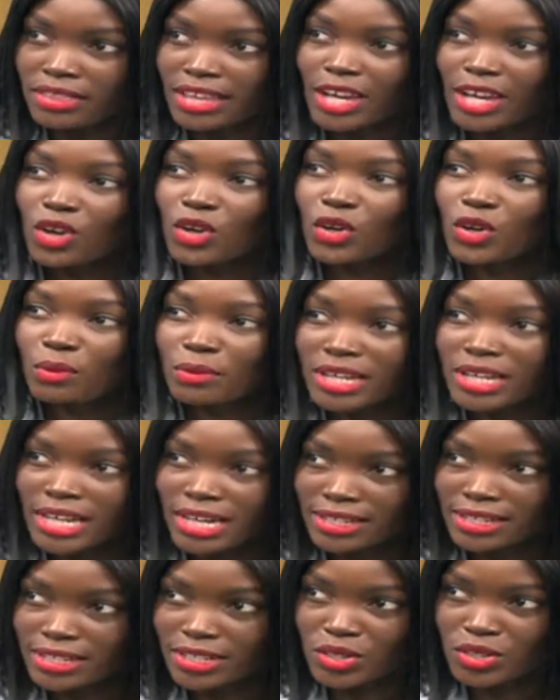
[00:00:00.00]
the economic
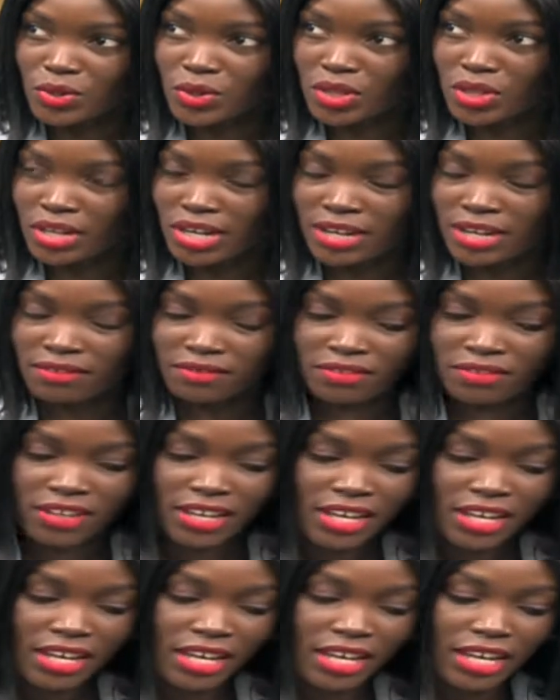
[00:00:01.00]
actors to thrive.
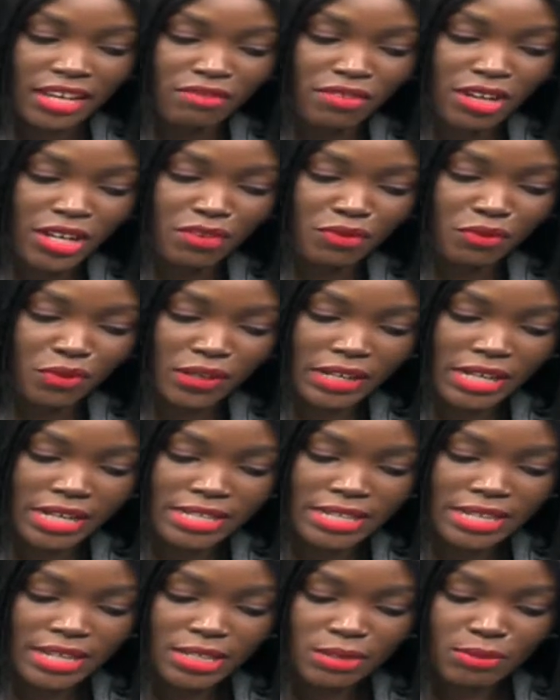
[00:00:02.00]
Mm-hmm. And rightfully,
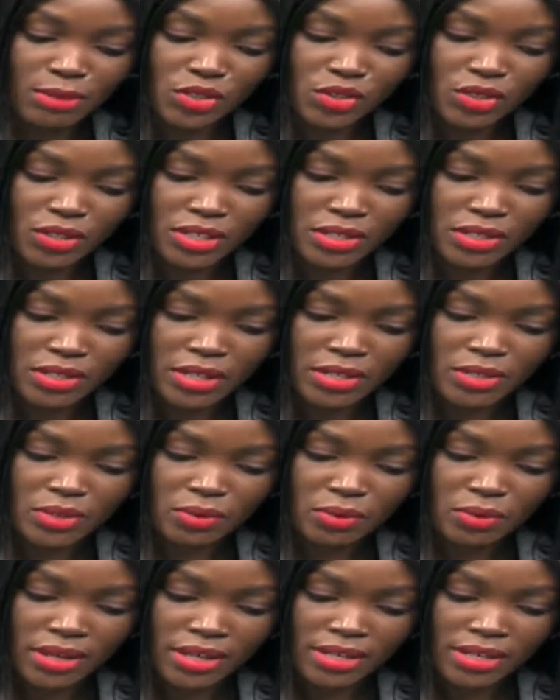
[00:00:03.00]
as he has mentioned
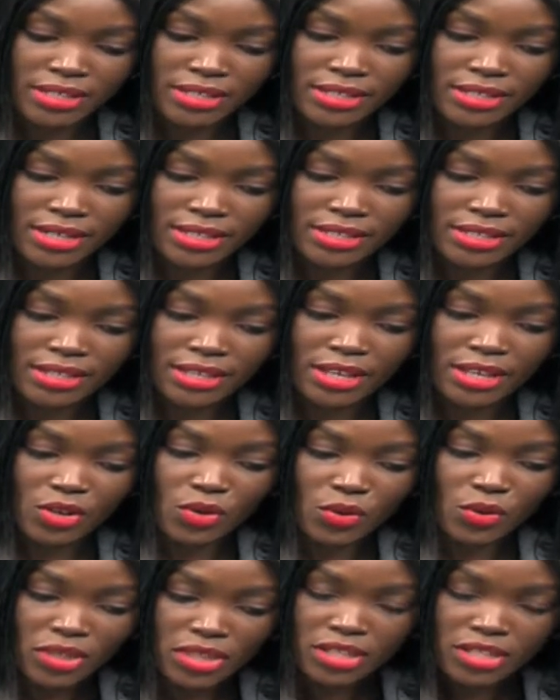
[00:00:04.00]
as well, is that the
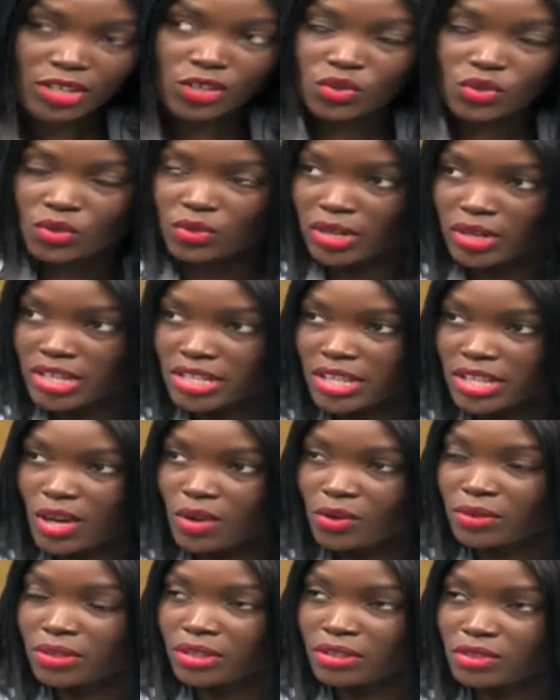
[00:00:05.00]
youth need to create
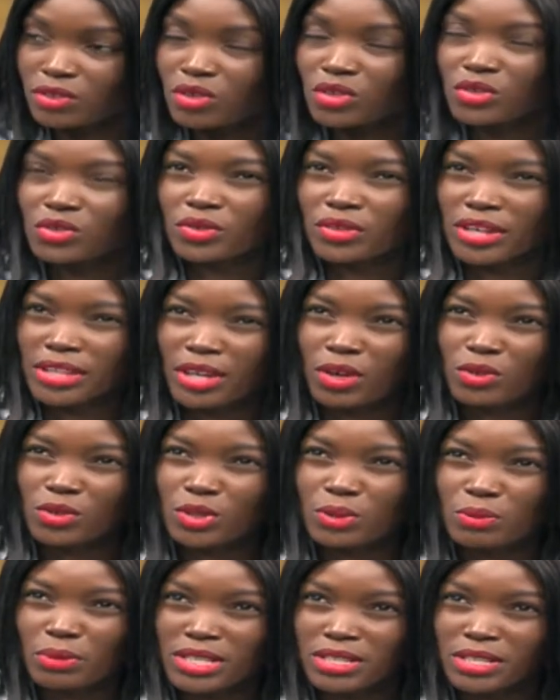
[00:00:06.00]
not to create their own
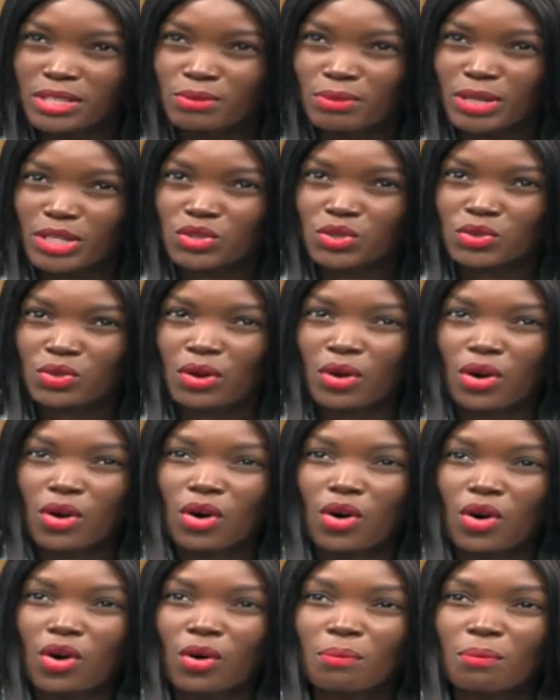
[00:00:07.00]
spaces, but to
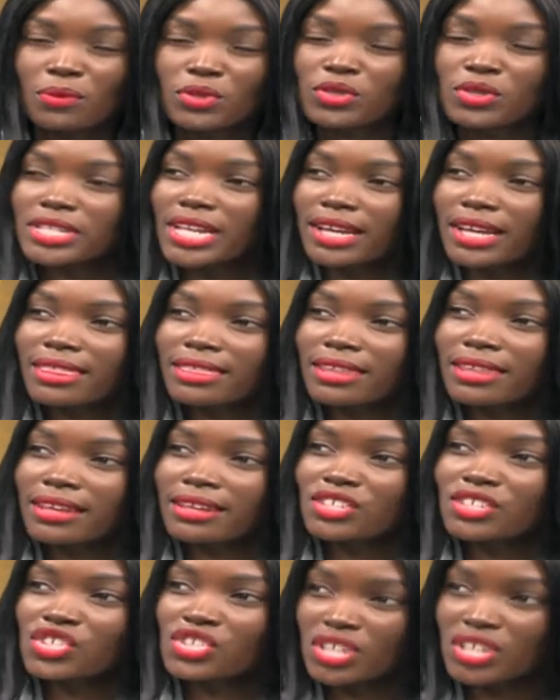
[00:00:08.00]
take
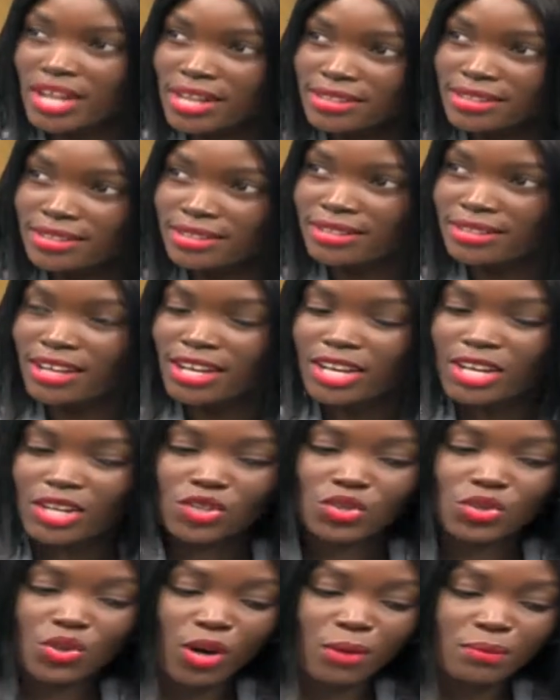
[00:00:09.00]
the chance
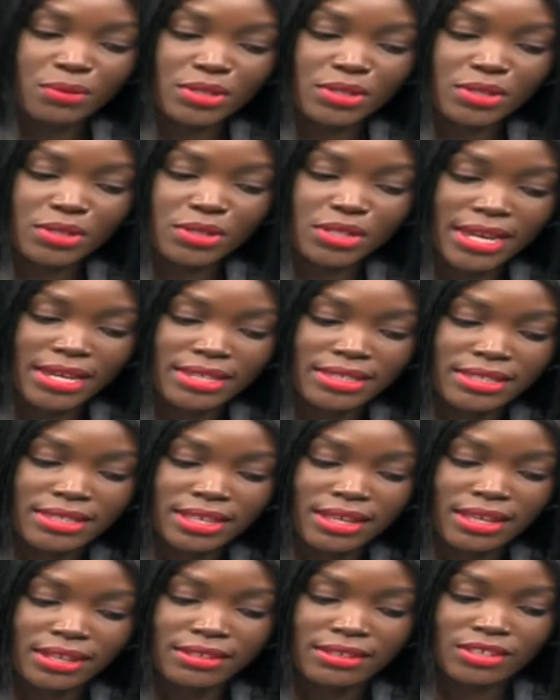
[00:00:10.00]
to optimize
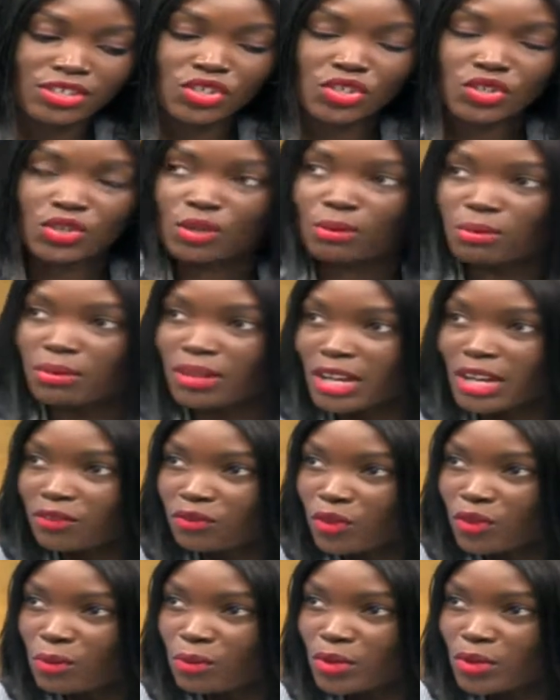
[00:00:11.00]
the digital
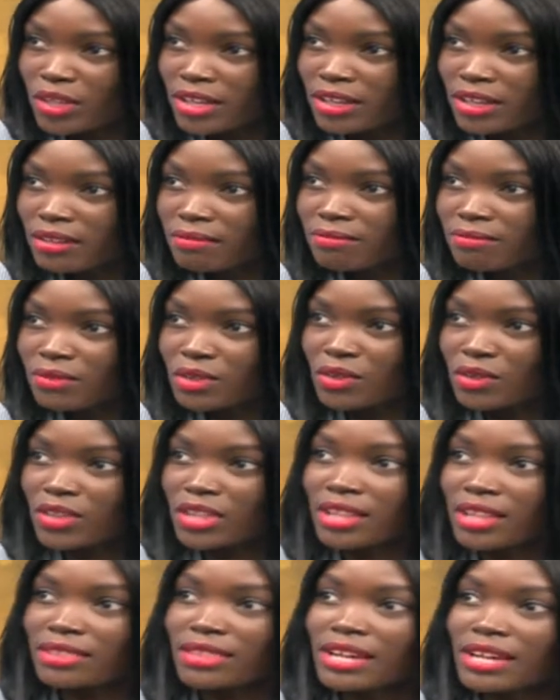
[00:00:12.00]
platform or
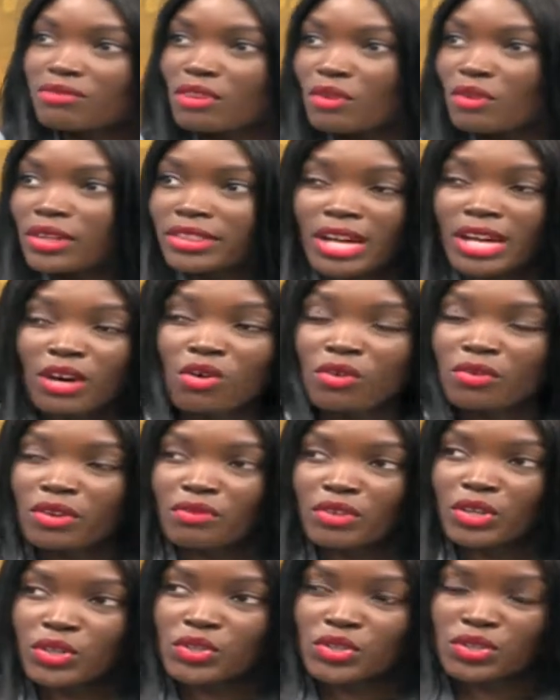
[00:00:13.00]
that whole
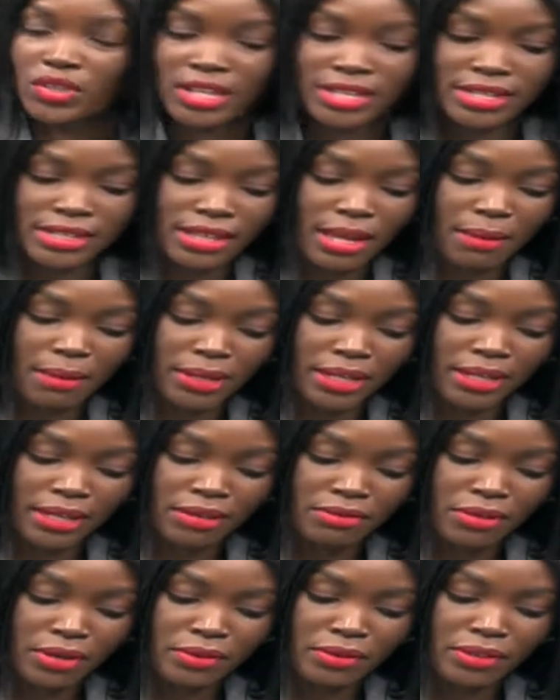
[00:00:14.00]
revolution that is happening
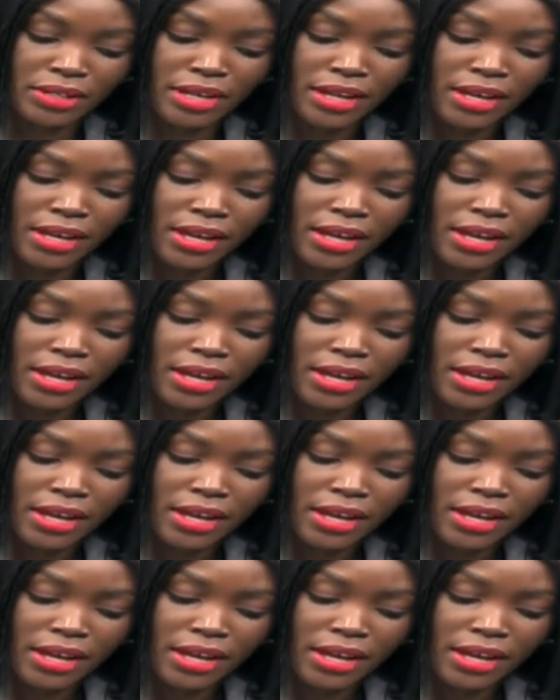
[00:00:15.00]
around.